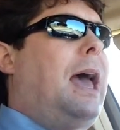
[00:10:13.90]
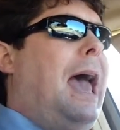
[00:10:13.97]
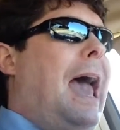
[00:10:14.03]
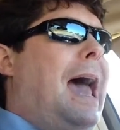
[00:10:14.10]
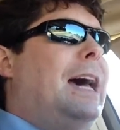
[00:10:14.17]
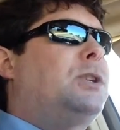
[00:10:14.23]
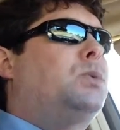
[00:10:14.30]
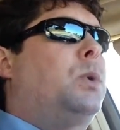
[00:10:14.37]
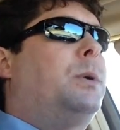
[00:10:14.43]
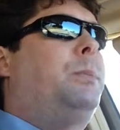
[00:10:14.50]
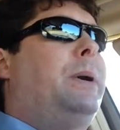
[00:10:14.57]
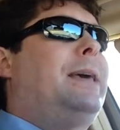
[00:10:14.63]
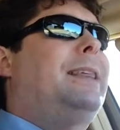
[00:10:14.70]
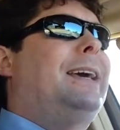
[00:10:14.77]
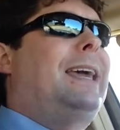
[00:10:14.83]
as would
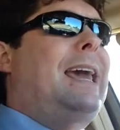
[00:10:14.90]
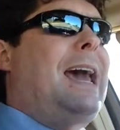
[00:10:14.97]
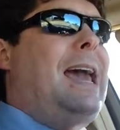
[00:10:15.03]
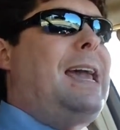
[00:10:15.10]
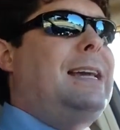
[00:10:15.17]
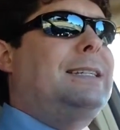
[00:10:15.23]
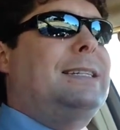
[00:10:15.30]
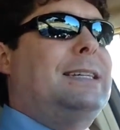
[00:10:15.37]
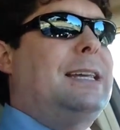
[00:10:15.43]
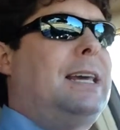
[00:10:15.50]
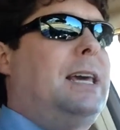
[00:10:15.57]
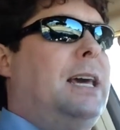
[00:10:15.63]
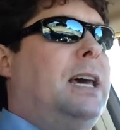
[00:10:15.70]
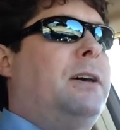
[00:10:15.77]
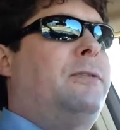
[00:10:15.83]
be the case
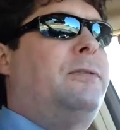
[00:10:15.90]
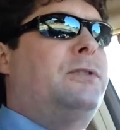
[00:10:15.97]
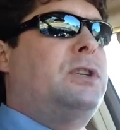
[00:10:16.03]
if